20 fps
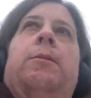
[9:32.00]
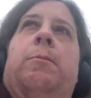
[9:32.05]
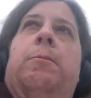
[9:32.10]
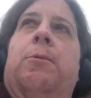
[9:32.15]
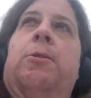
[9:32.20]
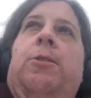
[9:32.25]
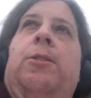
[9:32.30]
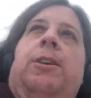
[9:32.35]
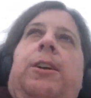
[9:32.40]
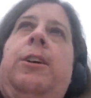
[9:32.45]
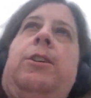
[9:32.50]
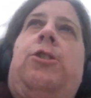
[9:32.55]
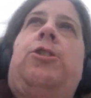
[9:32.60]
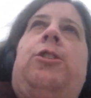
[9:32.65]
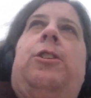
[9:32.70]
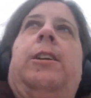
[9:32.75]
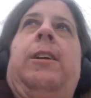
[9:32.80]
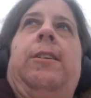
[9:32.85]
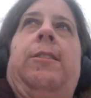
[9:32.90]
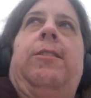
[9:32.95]
more
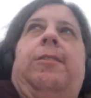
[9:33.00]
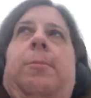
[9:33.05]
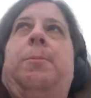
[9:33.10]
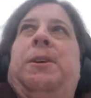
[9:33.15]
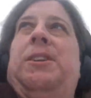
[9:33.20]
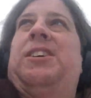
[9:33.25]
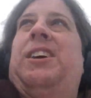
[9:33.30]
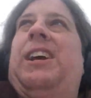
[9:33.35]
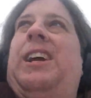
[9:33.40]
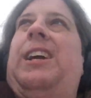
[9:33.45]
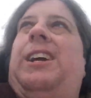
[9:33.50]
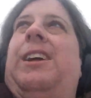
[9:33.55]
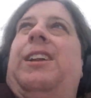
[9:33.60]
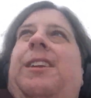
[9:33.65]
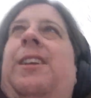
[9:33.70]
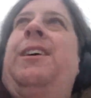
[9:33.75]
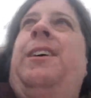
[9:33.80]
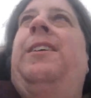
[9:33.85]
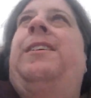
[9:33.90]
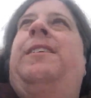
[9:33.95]
action needs to be
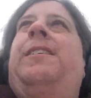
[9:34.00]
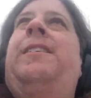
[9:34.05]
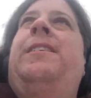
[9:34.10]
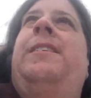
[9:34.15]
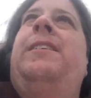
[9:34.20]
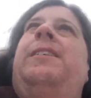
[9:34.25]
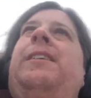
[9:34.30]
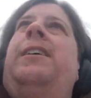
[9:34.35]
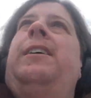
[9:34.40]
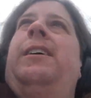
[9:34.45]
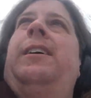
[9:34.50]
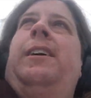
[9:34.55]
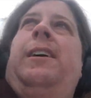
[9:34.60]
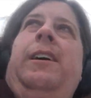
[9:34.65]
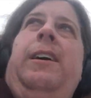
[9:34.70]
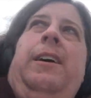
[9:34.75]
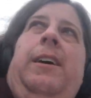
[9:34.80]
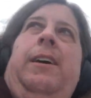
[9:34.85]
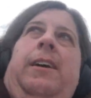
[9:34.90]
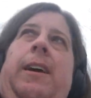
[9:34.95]
taken.
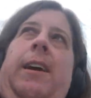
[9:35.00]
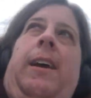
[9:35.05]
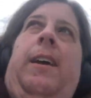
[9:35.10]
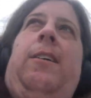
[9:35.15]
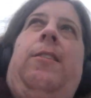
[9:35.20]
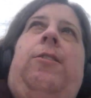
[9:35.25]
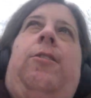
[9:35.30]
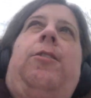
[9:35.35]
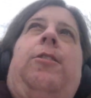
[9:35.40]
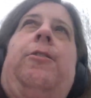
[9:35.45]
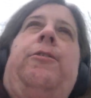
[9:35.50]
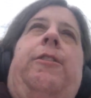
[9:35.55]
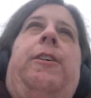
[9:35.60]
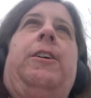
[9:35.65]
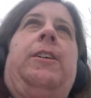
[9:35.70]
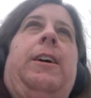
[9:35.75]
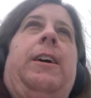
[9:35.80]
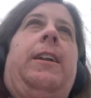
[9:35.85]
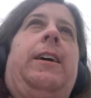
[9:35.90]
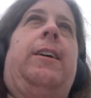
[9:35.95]
And so far,
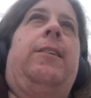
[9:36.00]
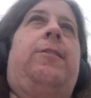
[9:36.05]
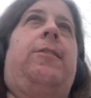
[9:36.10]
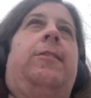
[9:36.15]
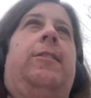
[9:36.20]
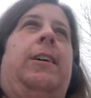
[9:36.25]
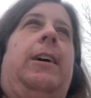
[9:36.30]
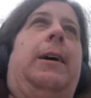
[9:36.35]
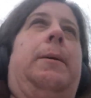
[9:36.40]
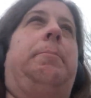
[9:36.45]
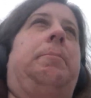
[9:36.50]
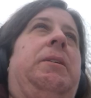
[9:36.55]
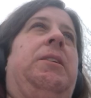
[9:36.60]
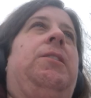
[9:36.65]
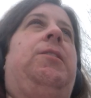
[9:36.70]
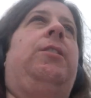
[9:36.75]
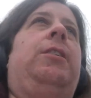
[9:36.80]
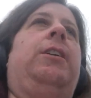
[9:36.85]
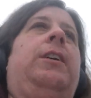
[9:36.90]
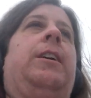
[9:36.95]
that hasn't
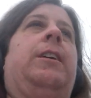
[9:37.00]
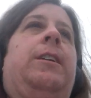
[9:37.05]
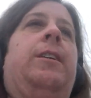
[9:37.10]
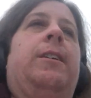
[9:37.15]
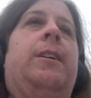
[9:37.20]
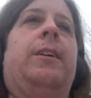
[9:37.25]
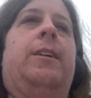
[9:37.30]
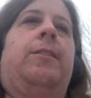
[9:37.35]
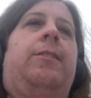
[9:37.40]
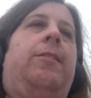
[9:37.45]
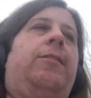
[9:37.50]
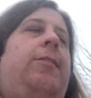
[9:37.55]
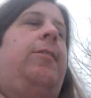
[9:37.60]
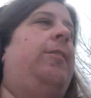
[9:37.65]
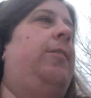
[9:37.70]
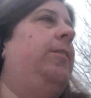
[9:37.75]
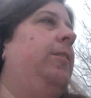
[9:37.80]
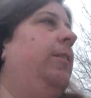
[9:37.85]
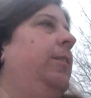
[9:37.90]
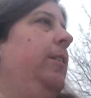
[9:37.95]
happened, and
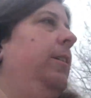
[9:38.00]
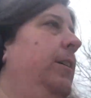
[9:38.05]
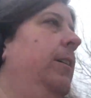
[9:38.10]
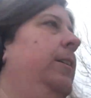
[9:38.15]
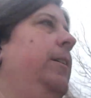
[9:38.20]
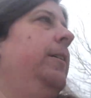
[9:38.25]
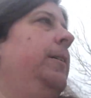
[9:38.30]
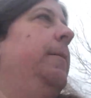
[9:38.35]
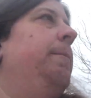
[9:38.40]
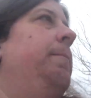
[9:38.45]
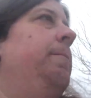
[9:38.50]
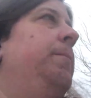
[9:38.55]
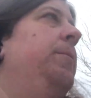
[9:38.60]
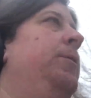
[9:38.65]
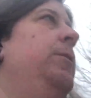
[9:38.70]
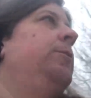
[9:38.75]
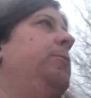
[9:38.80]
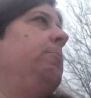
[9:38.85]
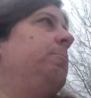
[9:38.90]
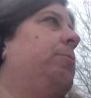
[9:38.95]
it's
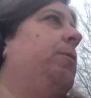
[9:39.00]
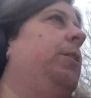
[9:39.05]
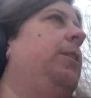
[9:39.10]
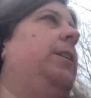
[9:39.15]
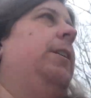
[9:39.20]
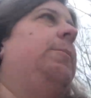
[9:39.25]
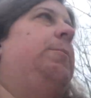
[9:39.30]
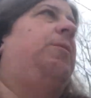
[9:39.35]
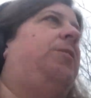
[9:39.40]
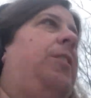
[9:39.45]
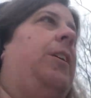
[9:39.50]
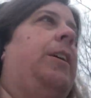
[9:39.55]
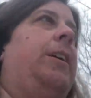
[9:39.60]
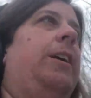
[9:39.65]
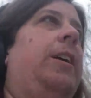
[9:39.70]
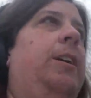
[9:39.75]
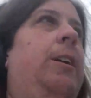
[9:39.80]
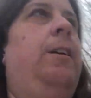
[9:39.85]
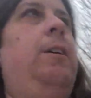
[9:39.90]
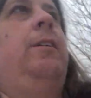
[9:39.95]
pretty
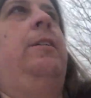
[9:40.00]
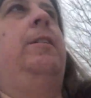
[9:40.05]
upsetting.